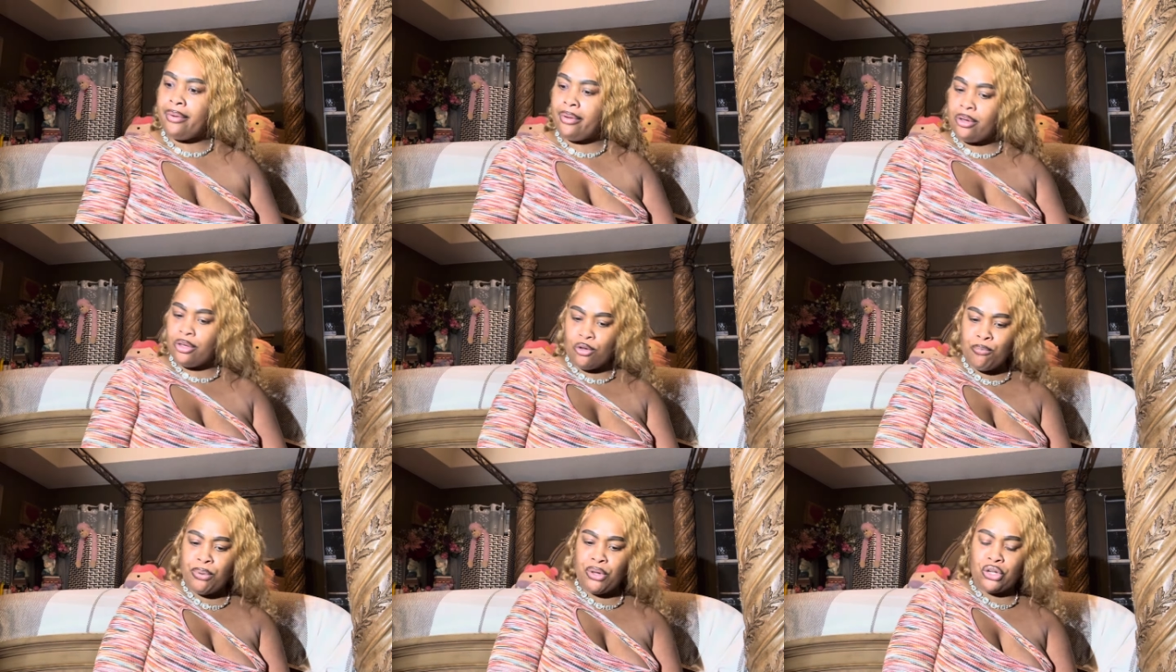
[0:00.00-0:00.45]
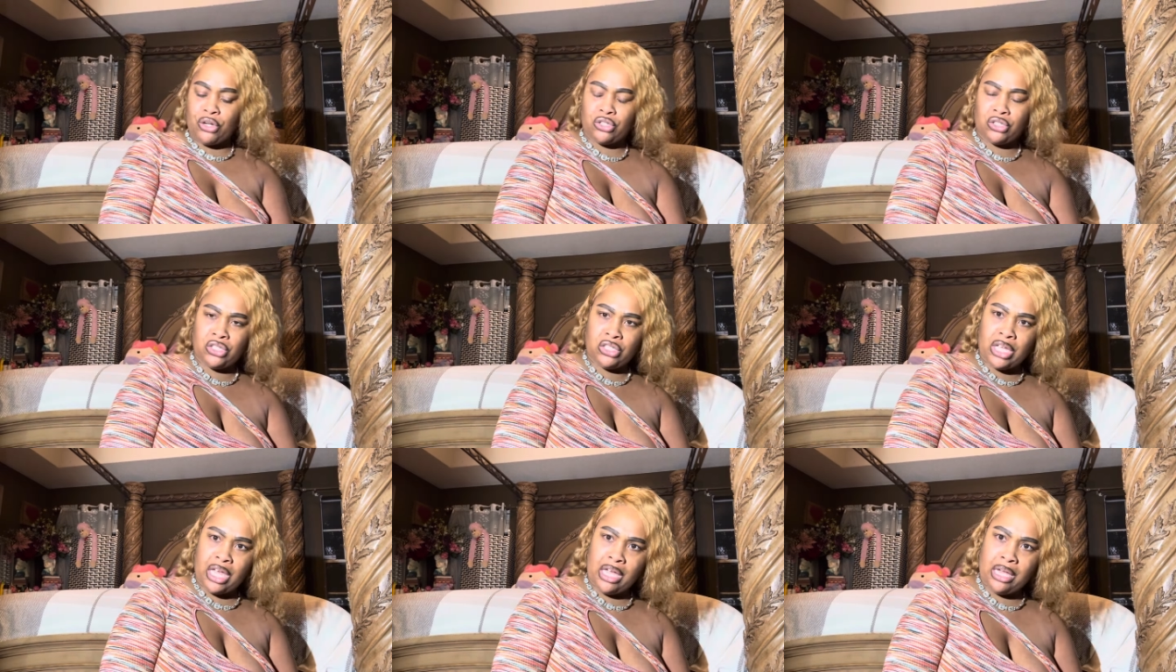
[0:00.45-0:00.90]
You better
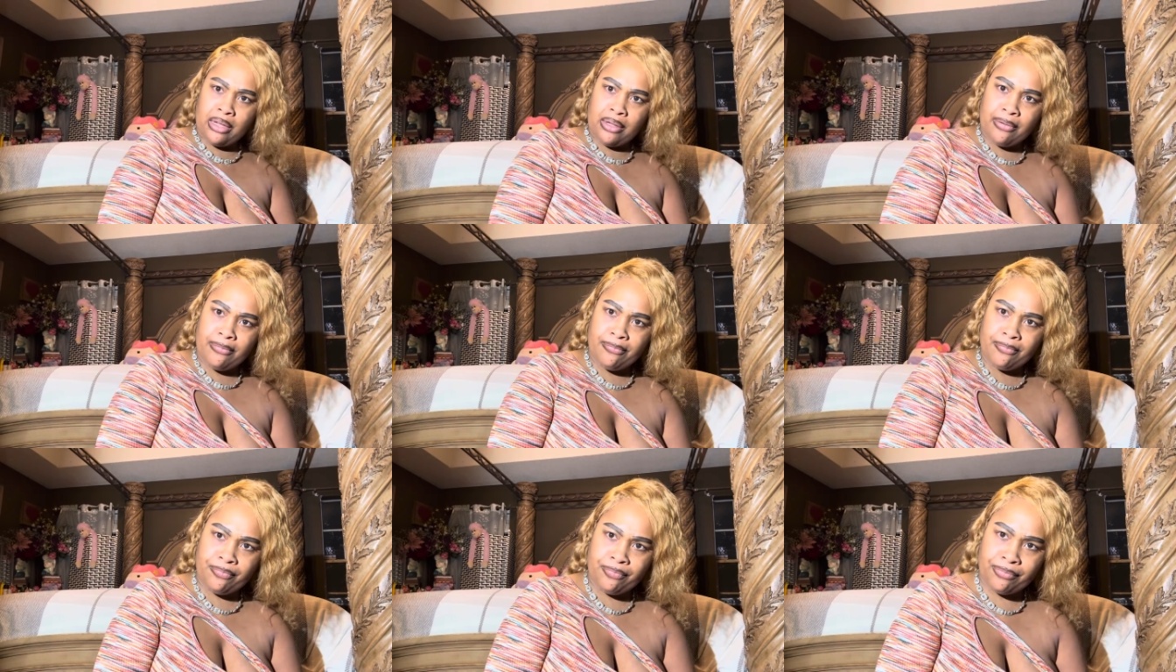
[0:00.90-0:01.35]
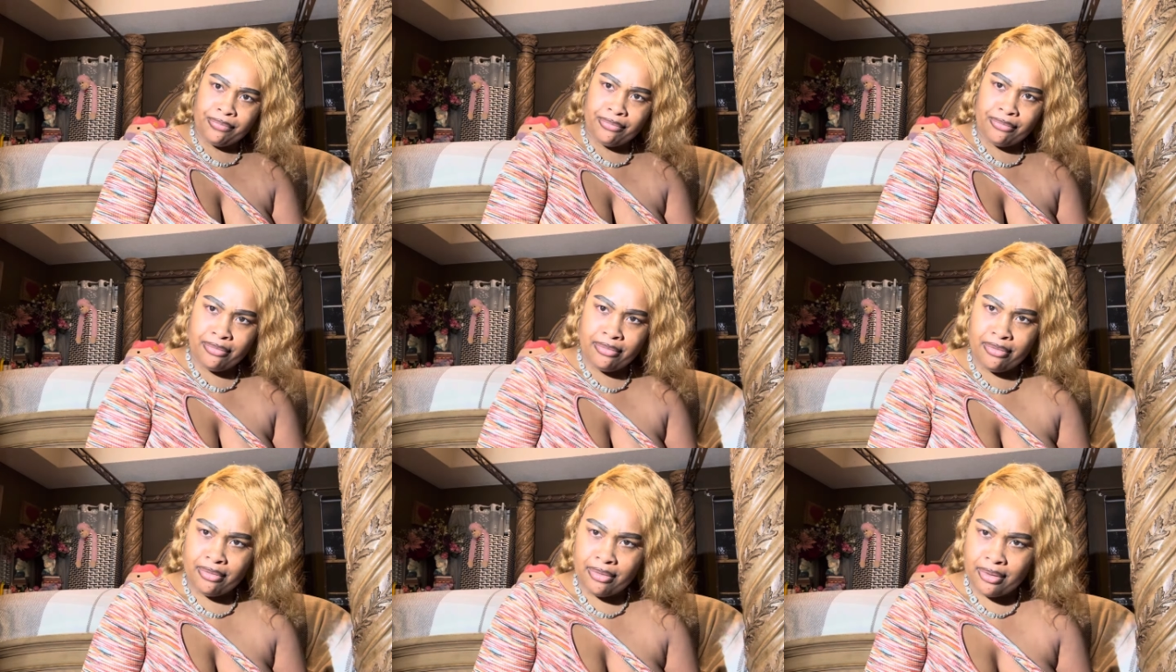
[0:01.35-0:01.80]
say it.
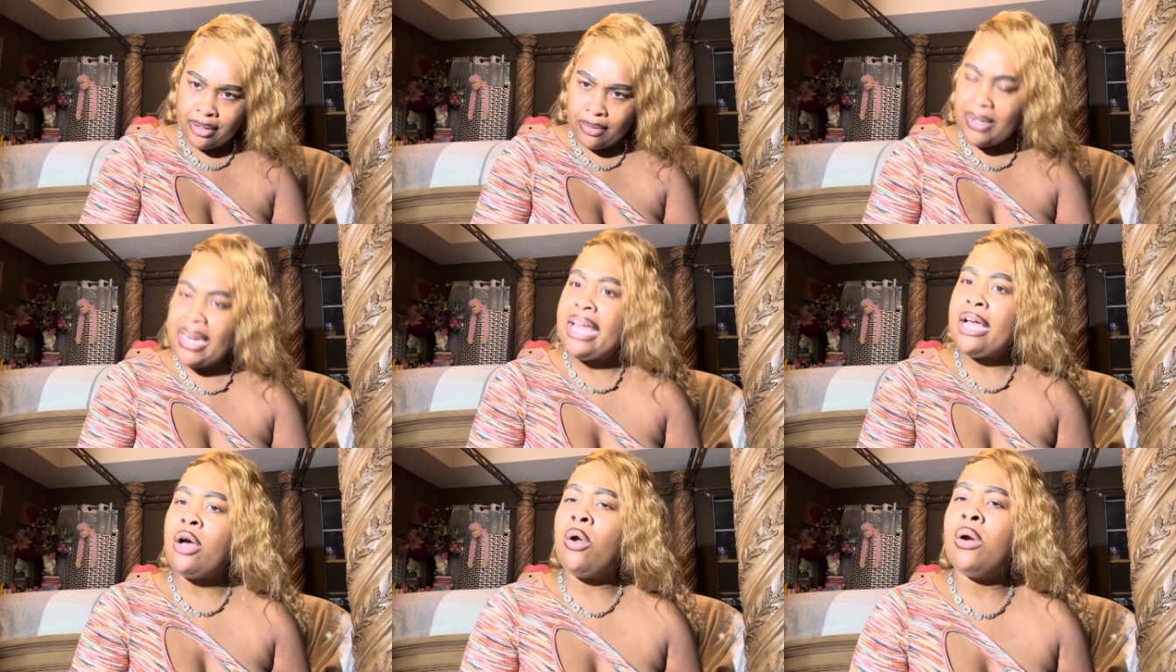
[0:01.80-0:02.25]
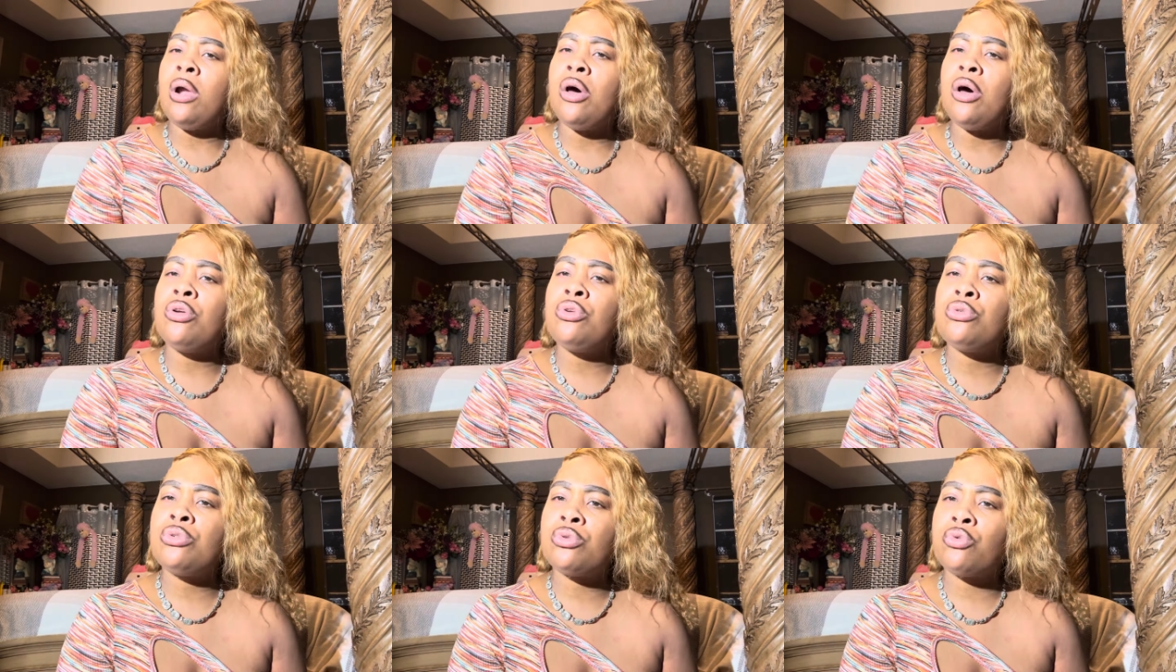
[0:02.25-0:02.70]
When they go low,
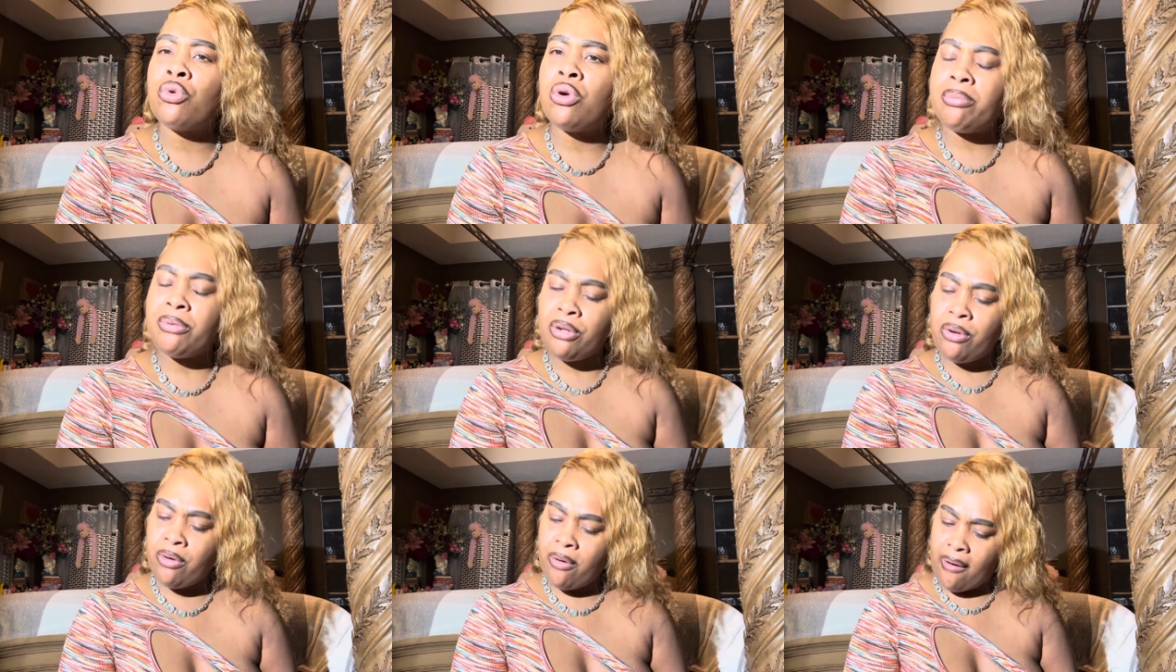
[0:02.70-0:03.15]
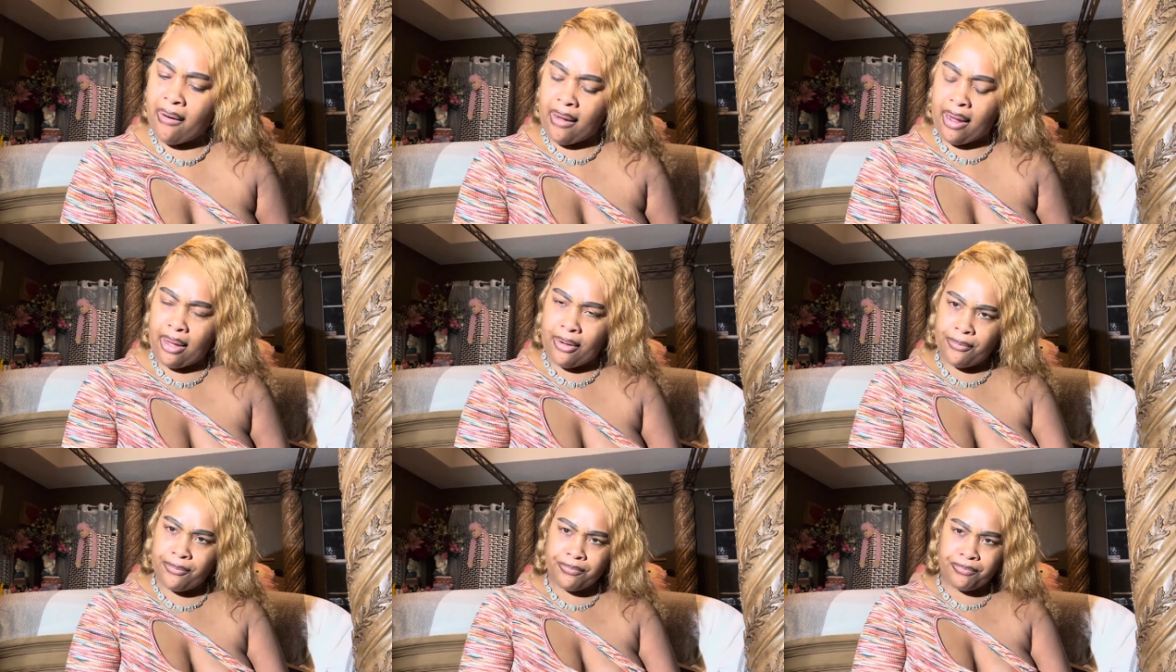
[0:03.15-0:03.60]
you scrub the
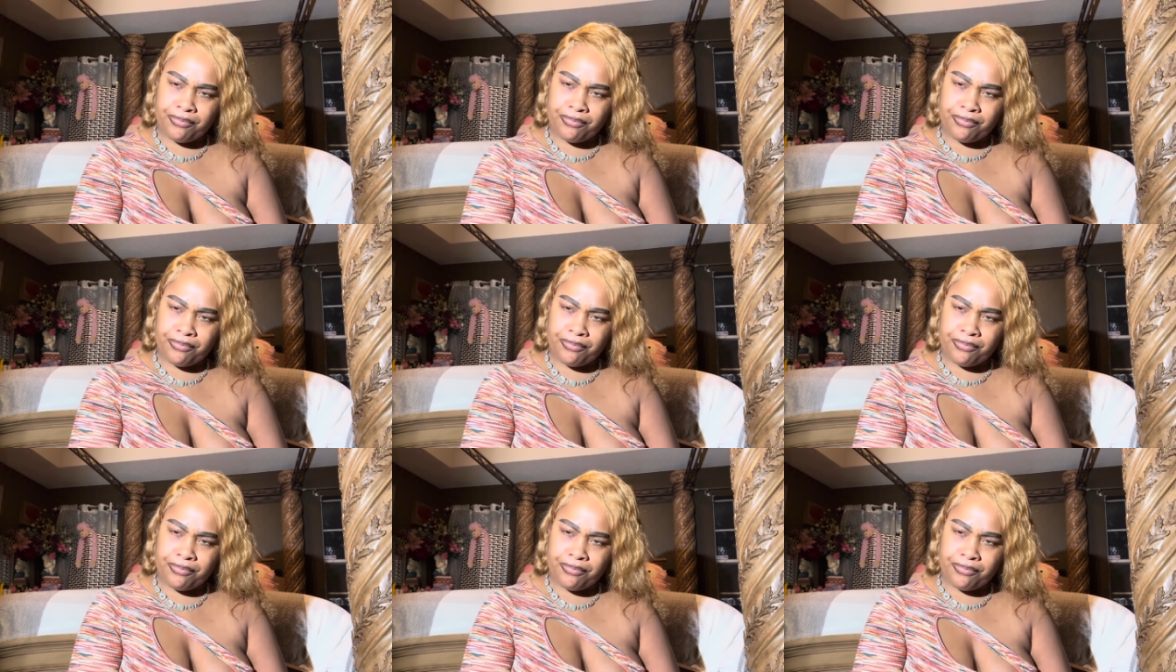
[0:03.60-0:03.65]
ground.